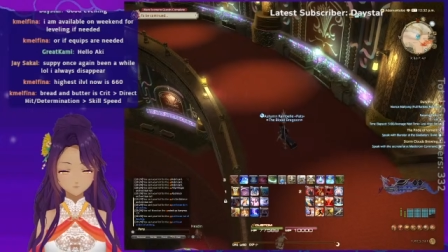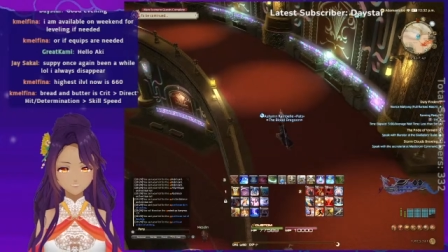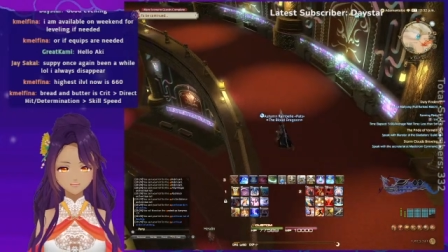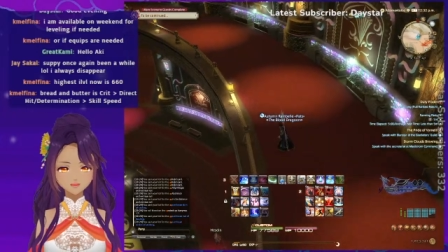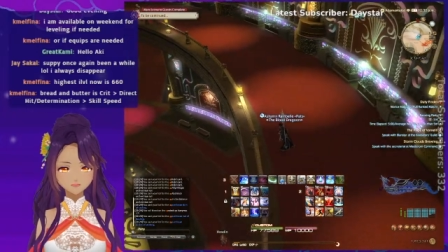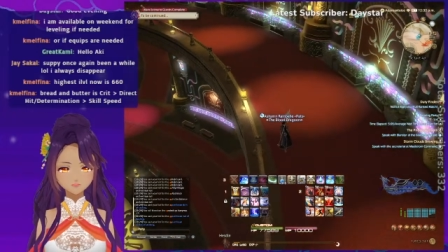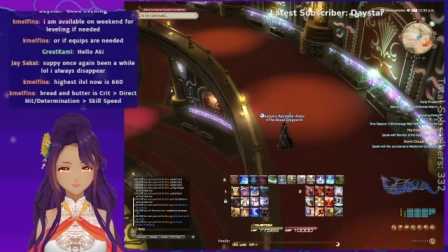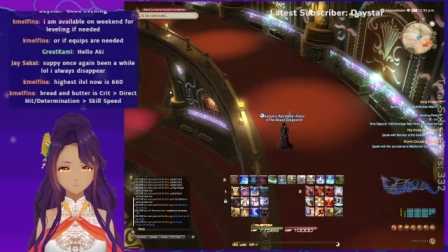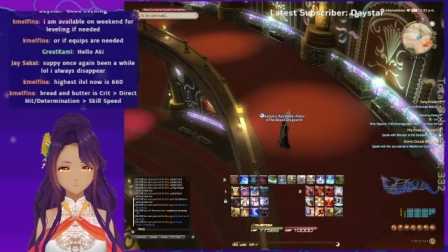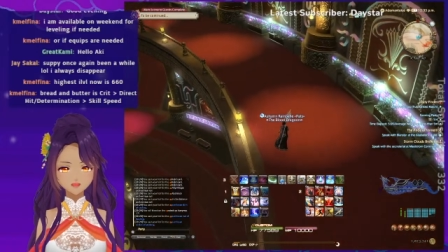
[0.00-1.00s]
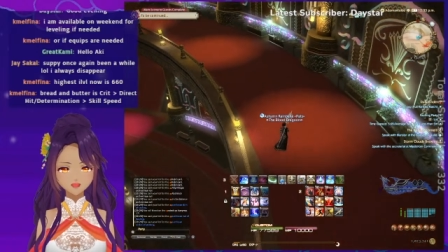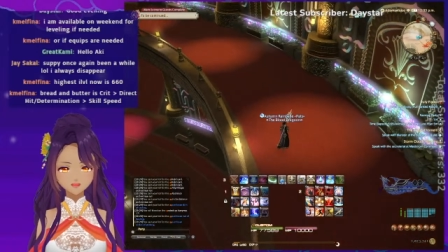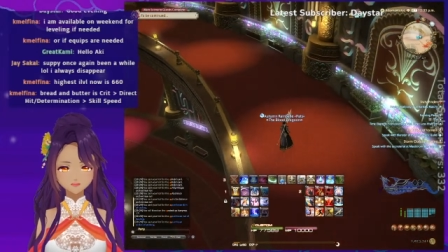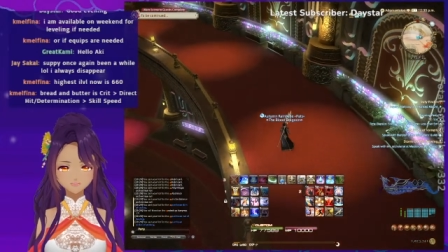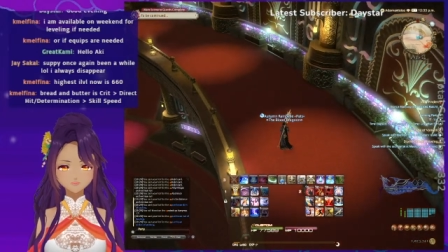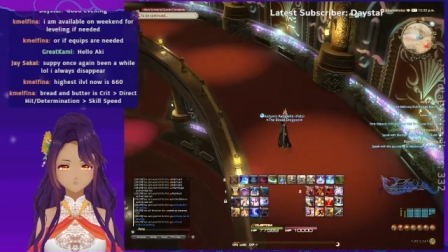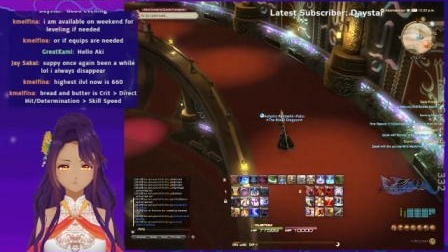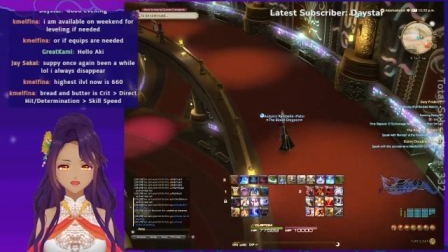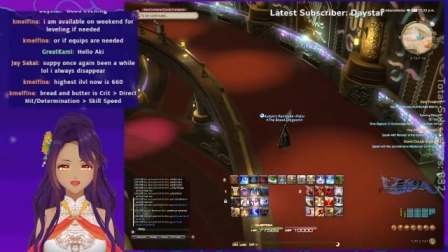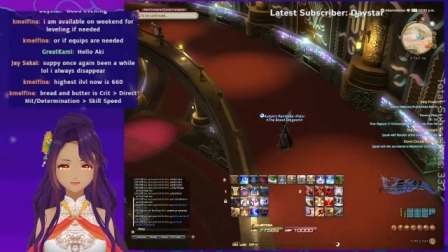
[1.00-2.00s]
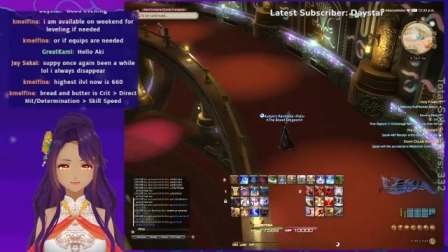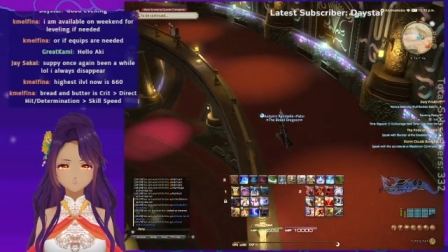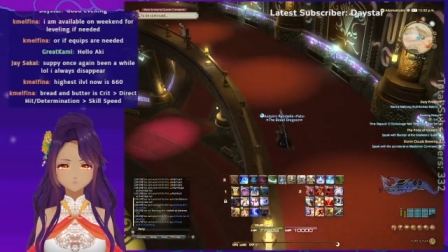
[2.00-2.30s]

And crit. Like, I crit hard.